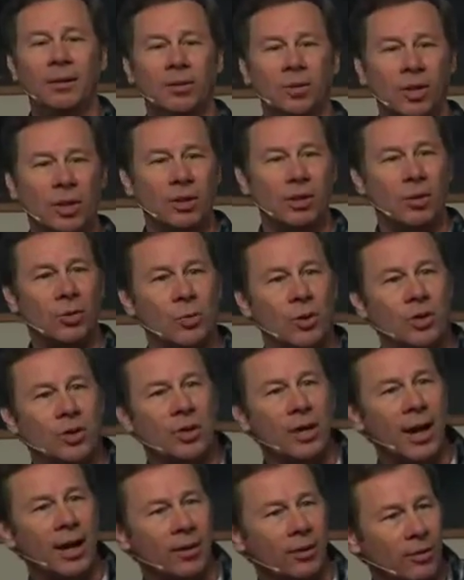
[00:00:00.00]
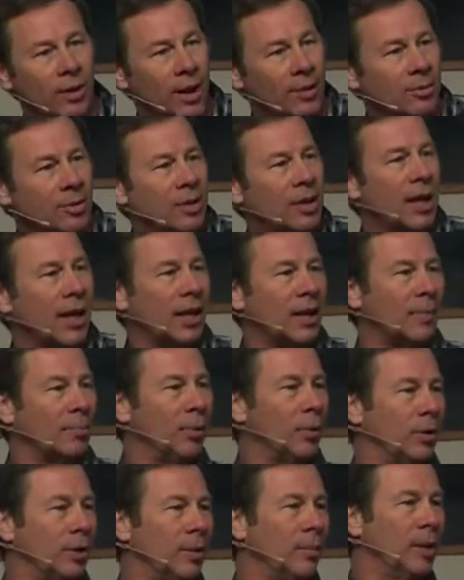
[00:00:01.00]
Jesus reached out and grabbed his hand and
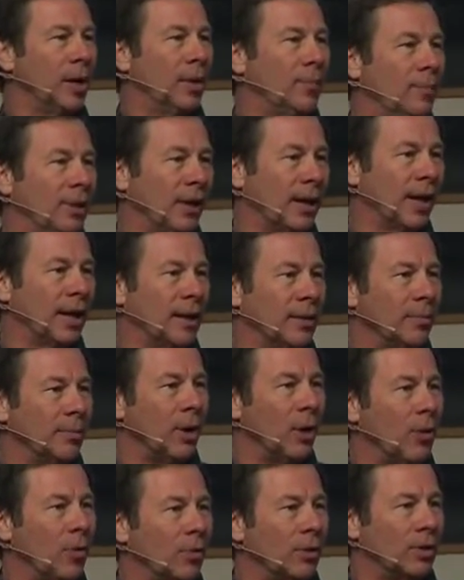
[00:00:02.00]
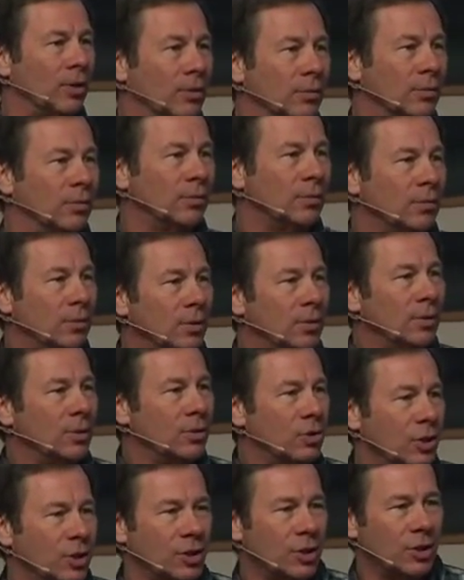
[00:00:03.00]
pulled him up. They got in a boat, and
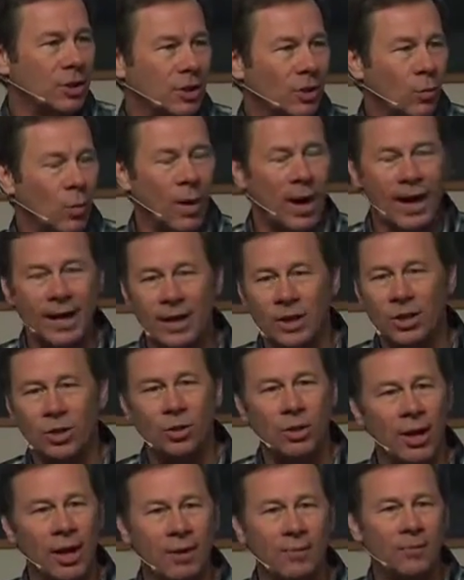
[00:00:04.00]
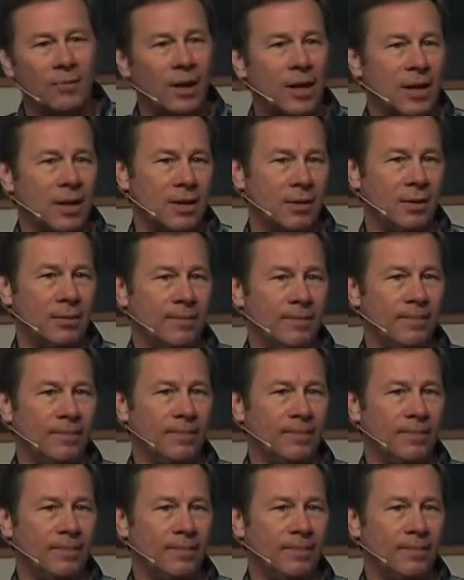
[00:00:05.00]
Jesus said, Why didn't you have faith?